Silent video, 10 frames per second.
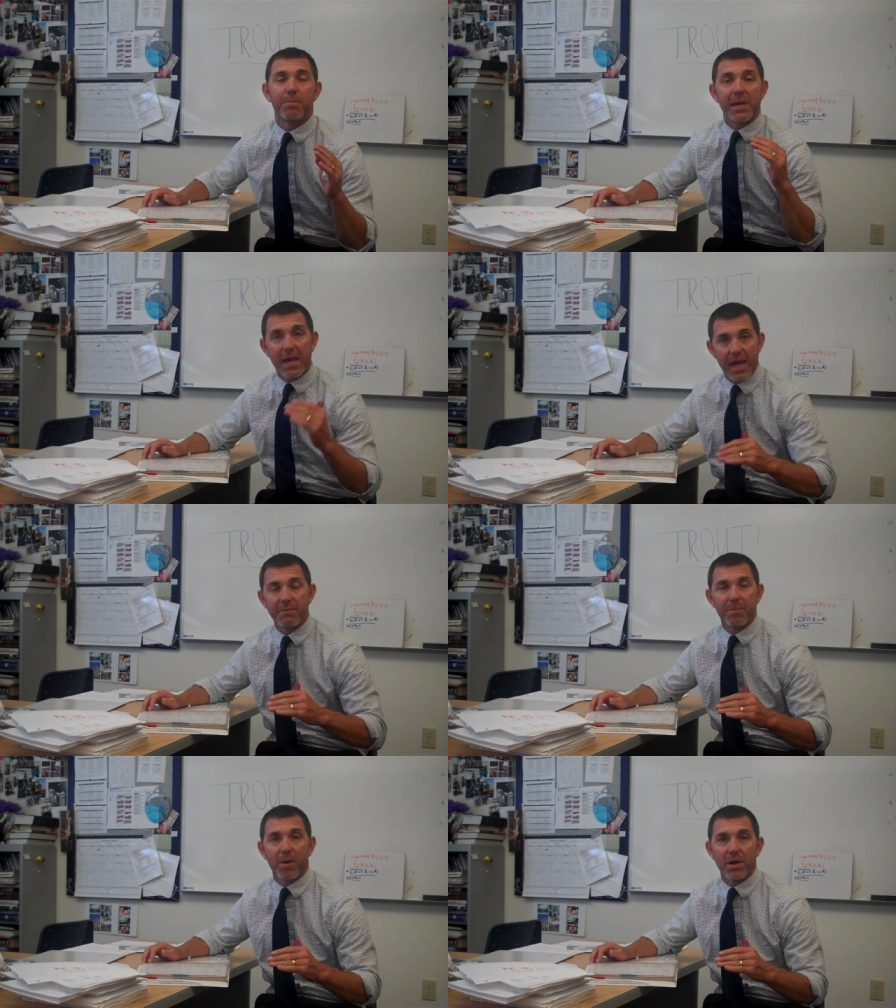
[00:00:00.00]

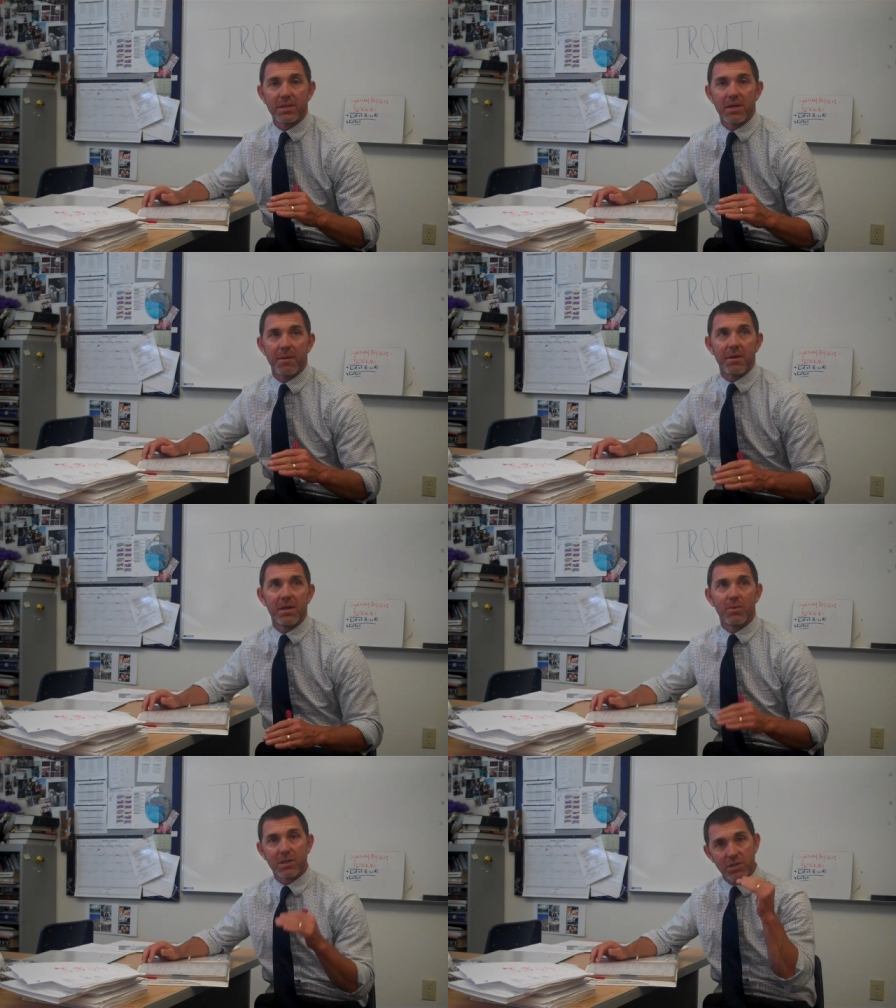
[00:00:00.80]
became the party's
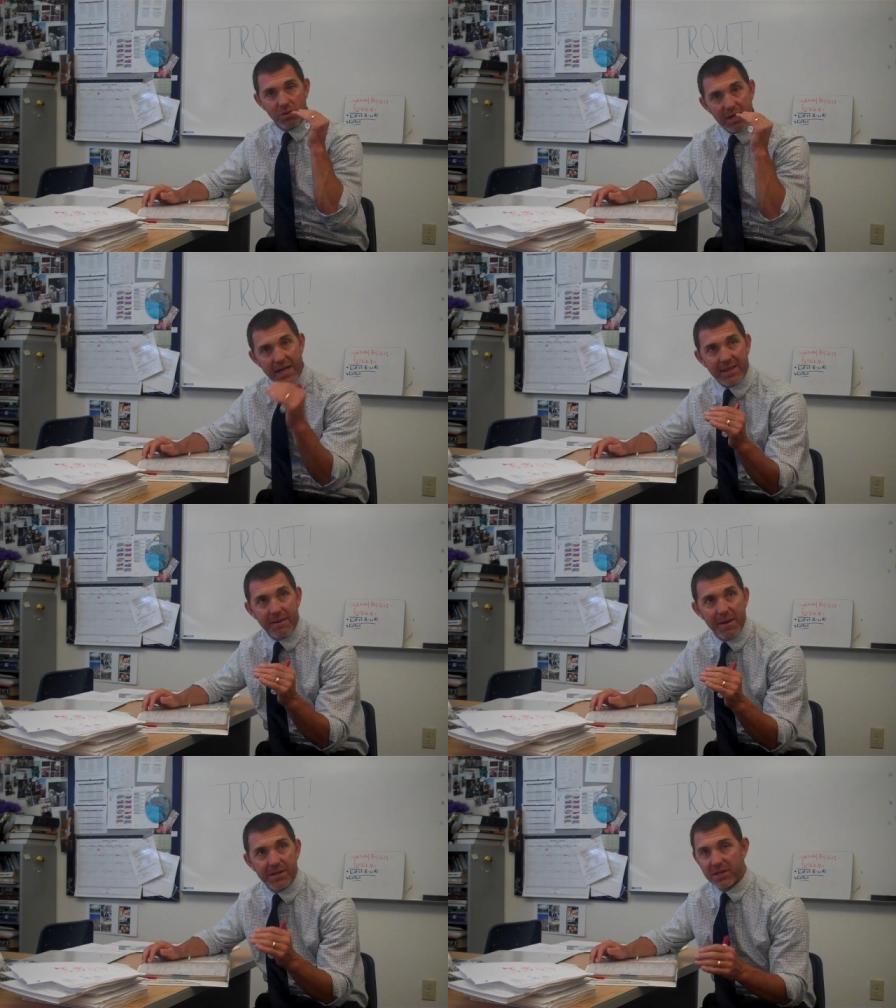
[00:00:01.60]
nominee once you got
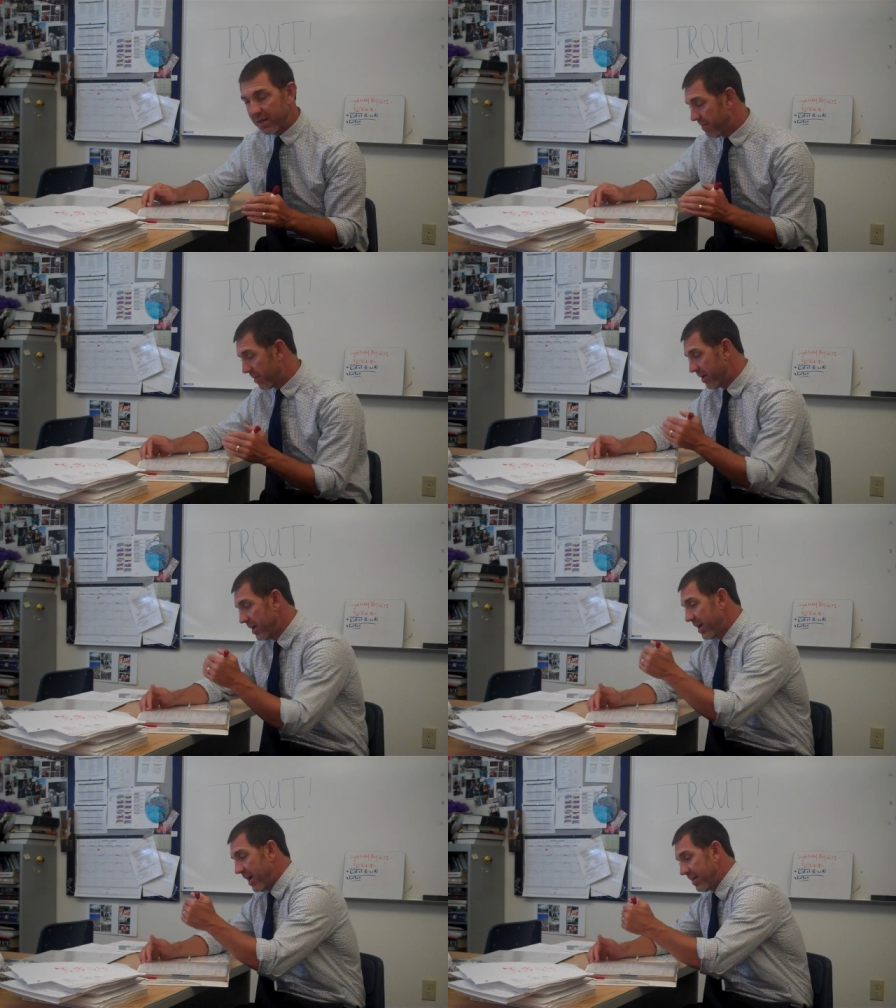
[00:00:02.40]
that magic number.
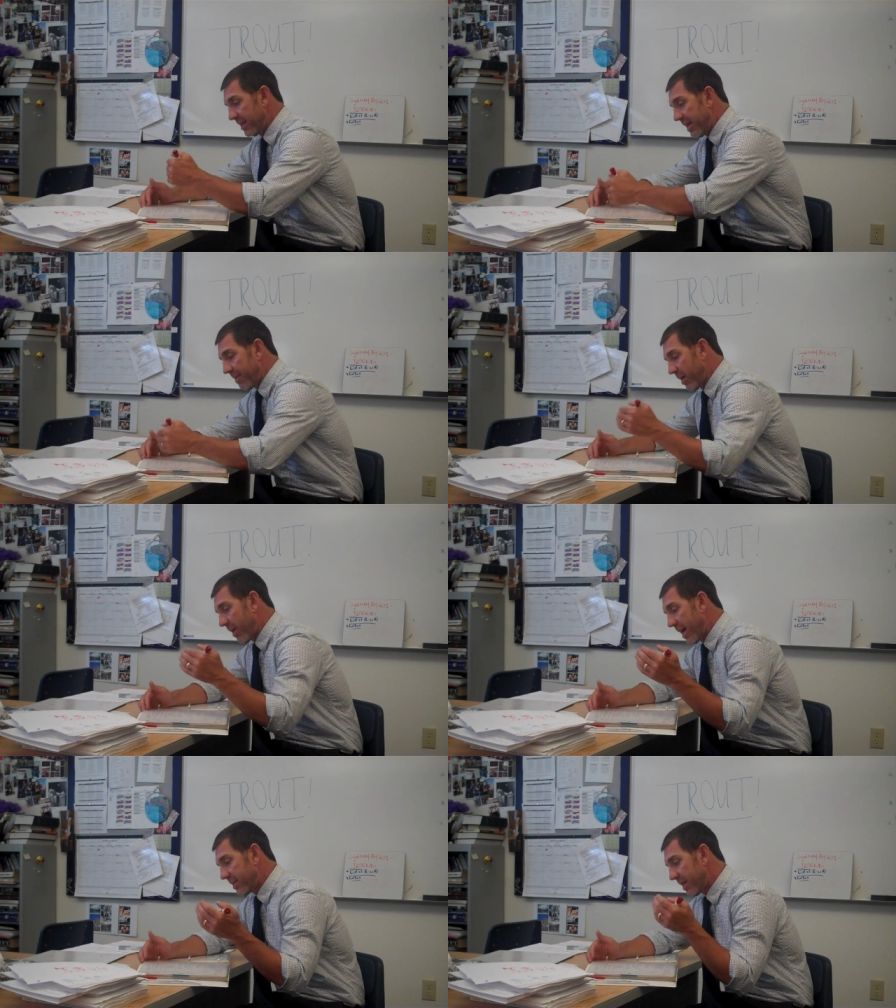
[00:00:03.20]
And the
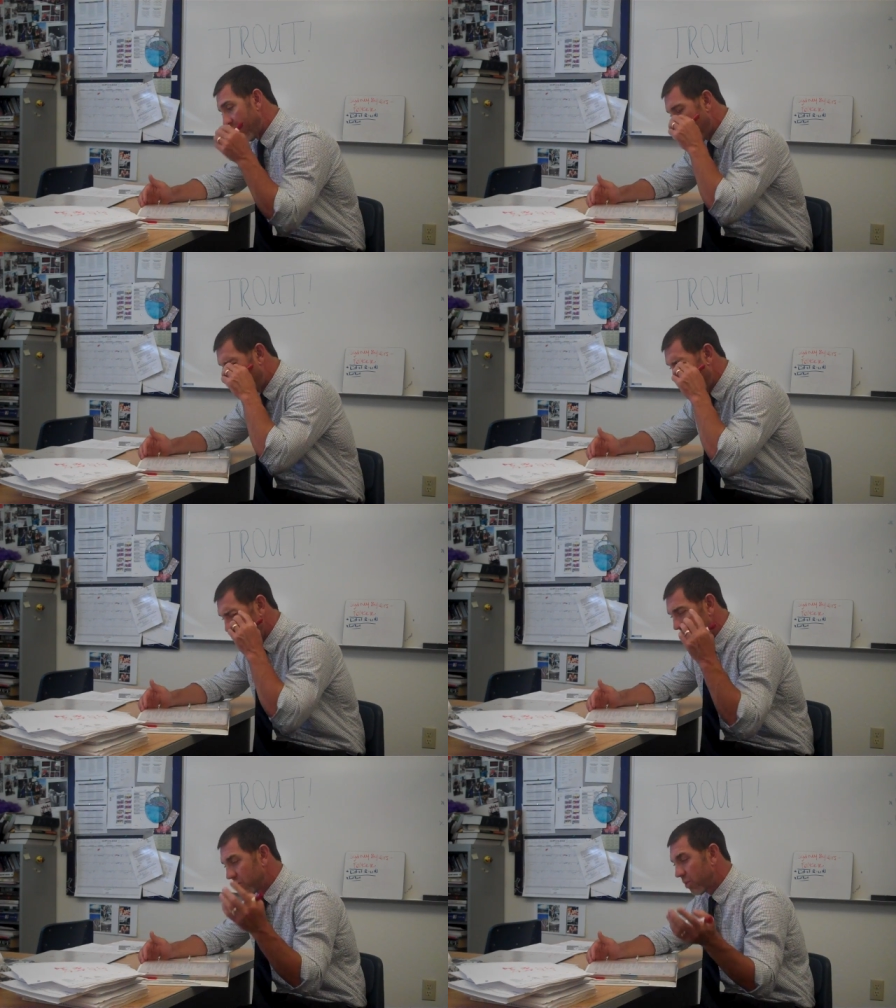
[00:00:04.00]
Democrats, at one point, it